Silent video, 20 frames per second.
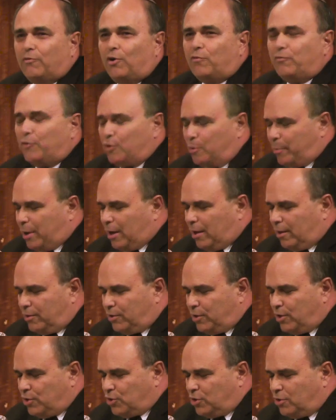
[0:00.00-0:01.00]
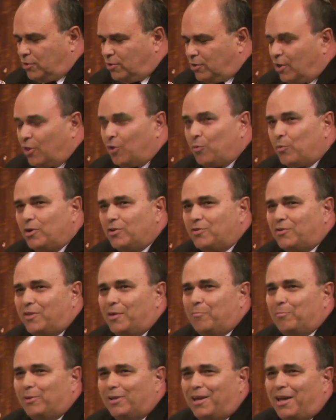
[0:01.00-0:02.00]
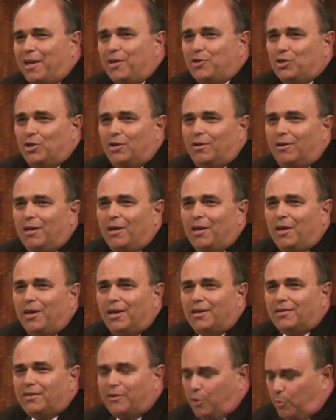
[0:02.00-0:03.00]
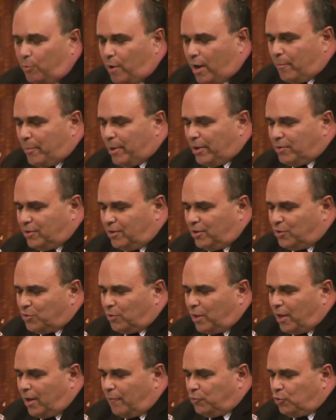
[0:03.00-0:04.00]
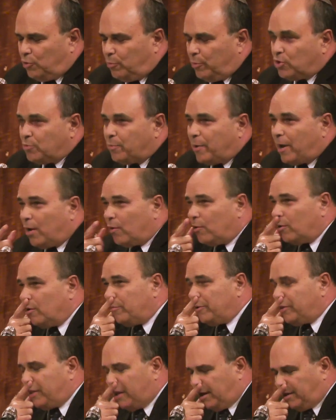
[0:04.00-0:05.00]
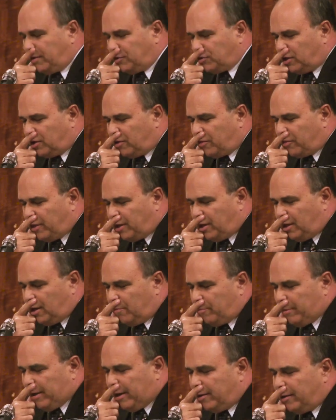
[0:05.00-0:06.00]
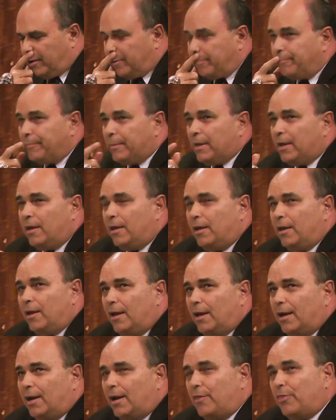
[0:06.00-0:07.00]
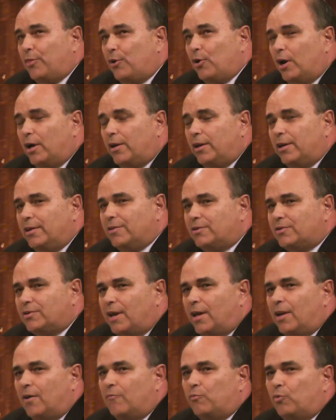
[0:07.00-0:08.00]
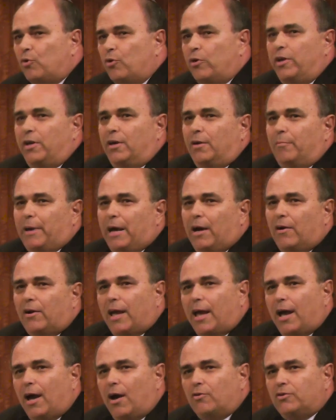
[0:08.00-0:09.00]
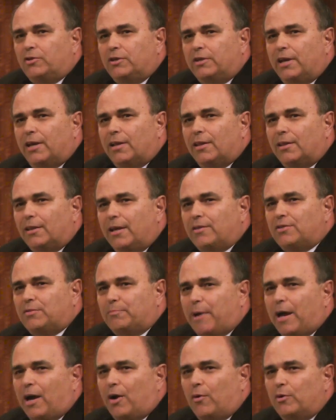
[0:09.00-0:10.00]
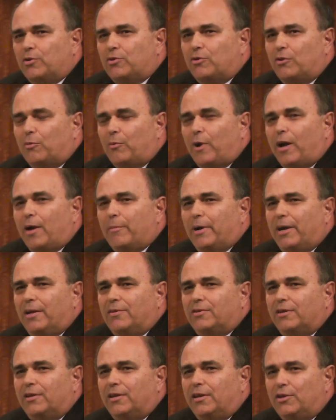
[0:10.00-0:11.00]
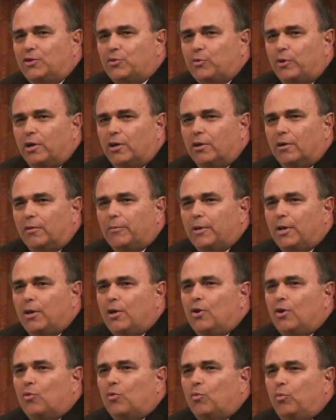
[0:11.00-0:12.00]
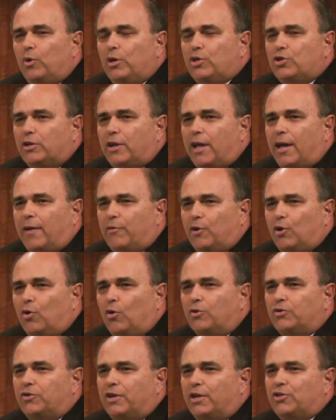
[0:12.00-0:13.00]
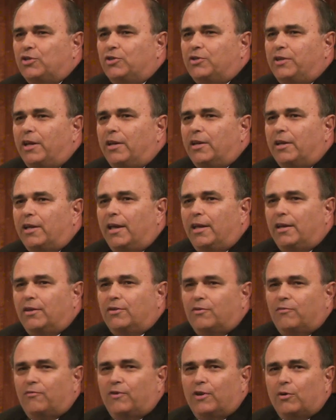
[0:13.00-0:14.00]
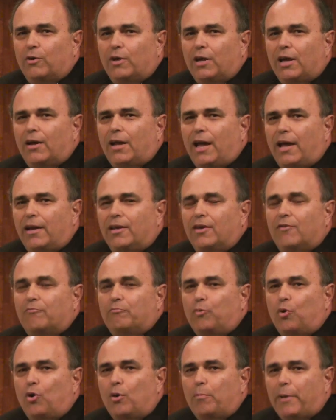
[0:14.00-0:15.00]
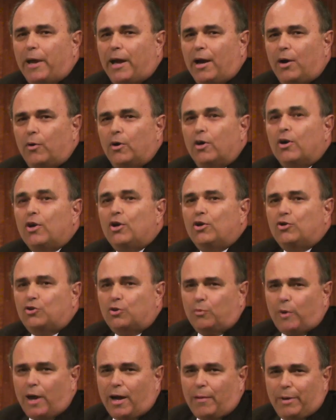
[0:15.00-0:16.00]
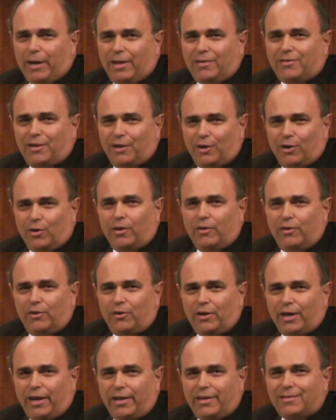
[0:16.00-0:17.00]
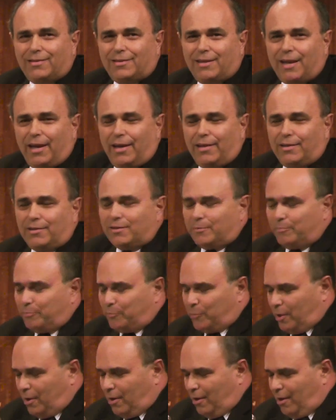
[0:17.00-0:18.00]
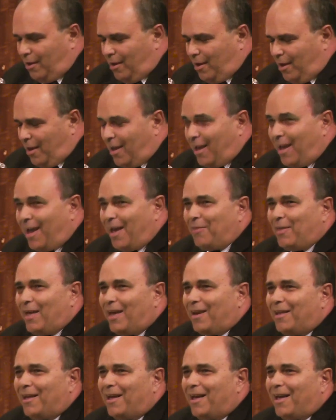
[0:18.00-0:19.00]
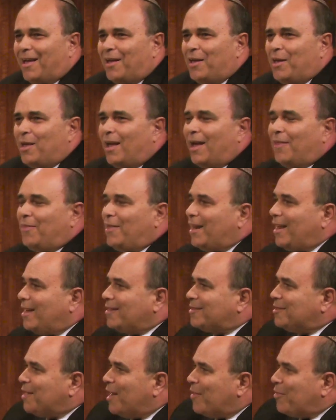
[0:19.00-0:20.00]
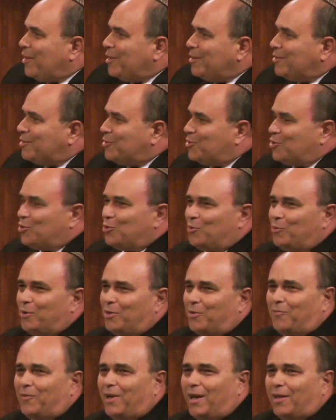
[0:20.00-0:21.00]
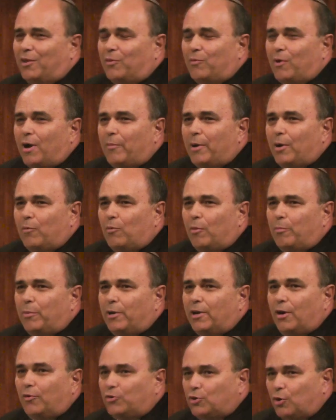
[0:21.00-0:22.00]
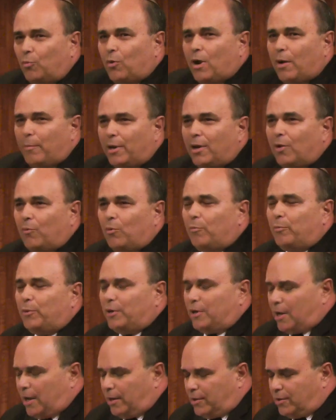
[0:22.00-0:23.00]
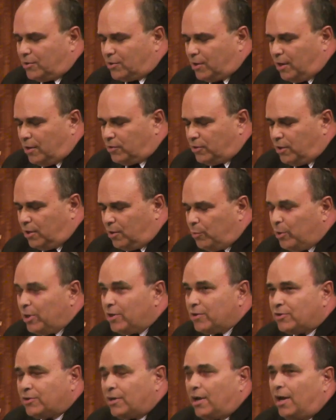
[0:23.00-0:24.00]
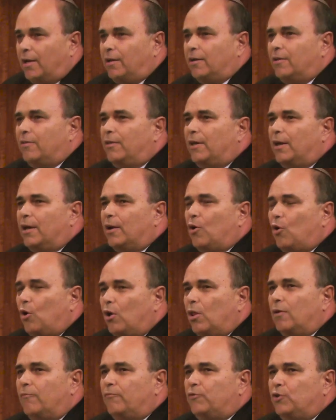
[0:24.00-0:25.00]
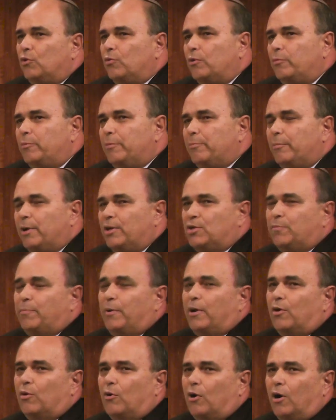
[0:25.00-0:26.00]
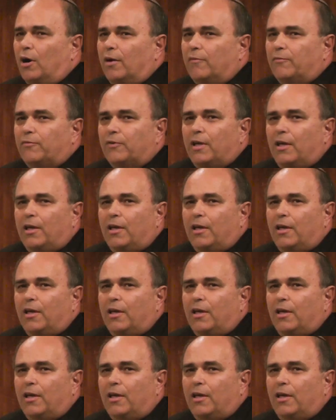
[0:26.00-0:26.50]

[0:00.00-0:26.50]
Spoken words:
to vote for the politicians. In other words, the implication is that the rabbis in Israel have too much power. But then I started thinking about it, and I thought, instead of worrying about how to get less power to the rabbis in Israel, we should have the whole session dedicated to figuring out how to give more power to rabbis here in the United States. And that has nothing to do with the fact that Rabbi Wolpe Wolpe and I discussed it, and we decided that all of you would be much better off